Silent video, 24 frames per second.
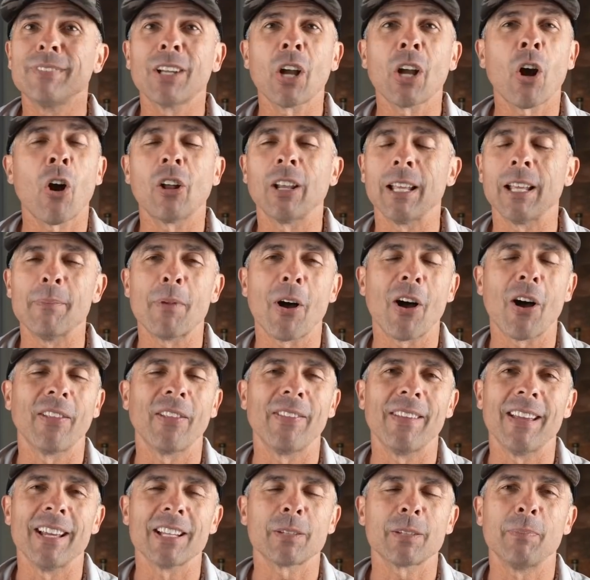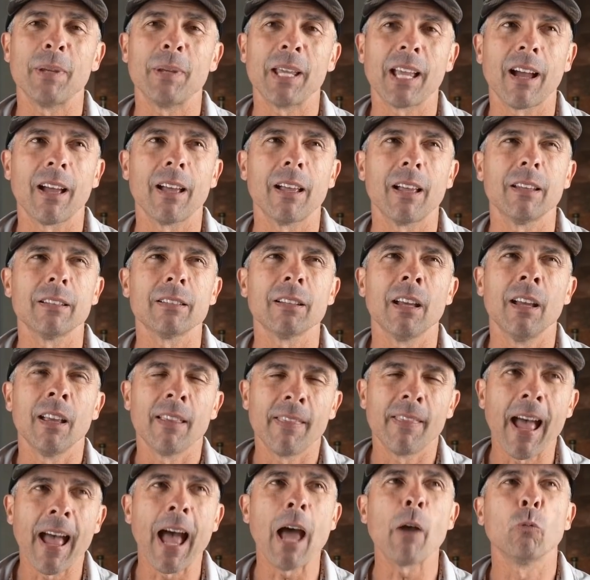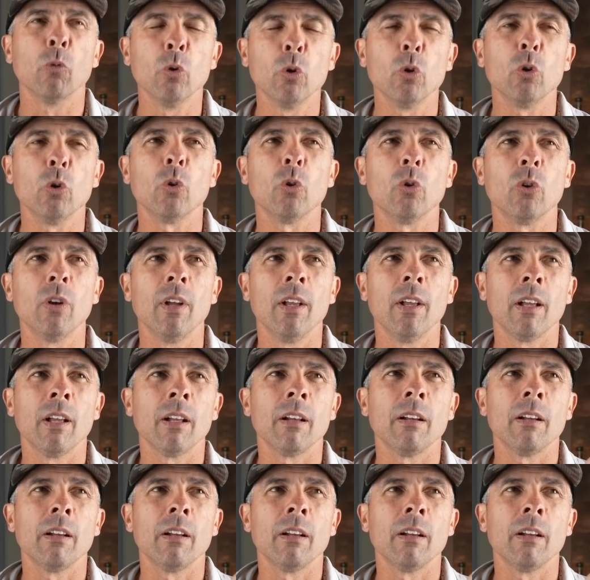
call him on this because that rule